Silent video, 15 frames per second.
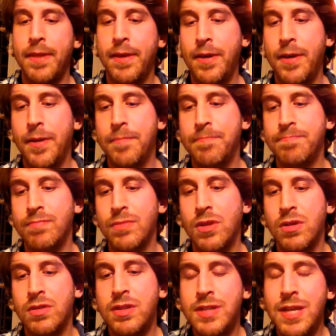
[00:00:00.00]

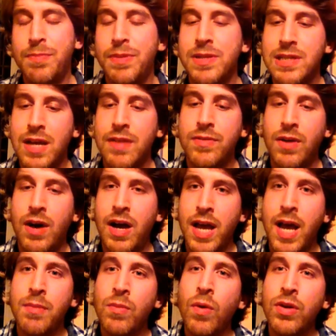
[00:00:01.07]
On the deepest level, I
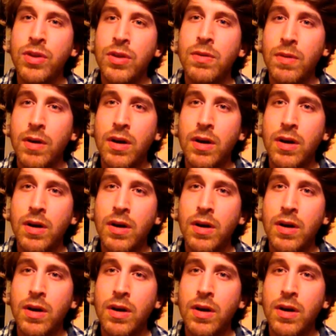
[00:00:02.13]
am what you